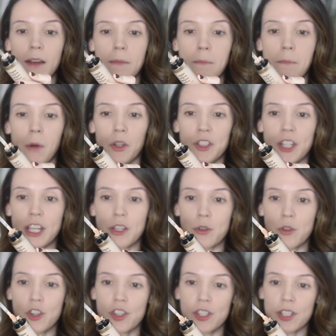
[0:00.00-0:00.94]

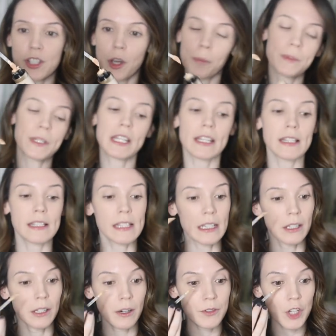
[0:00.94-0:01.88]
multi-use sculpting concealer.